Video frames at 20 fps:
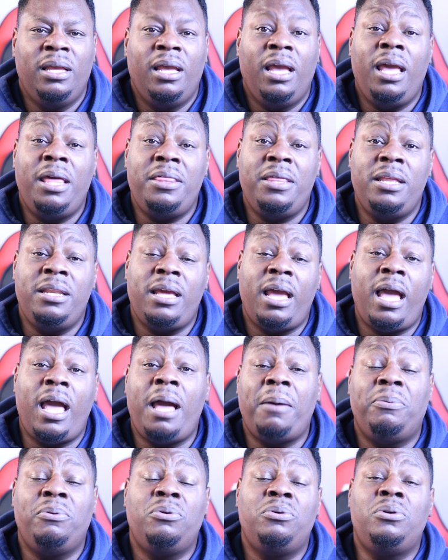And then
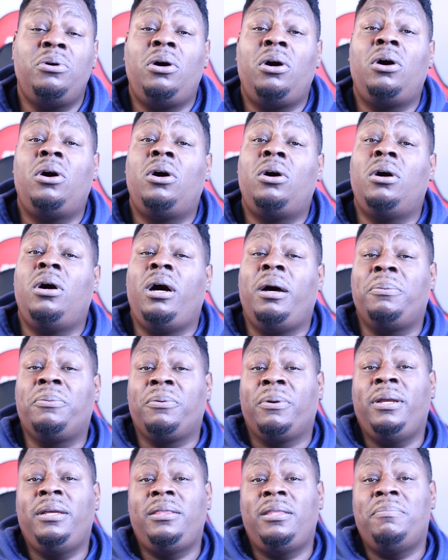Apple
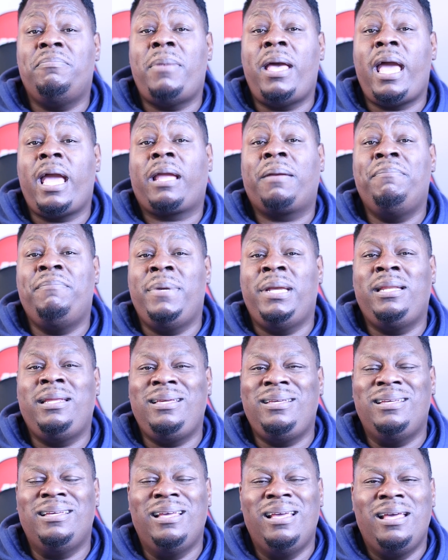upgraded the Mac
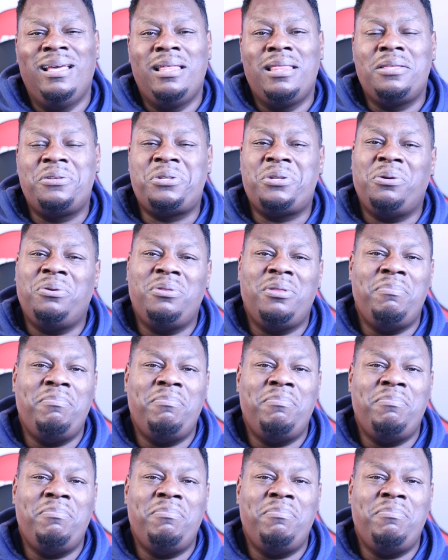Mini. So the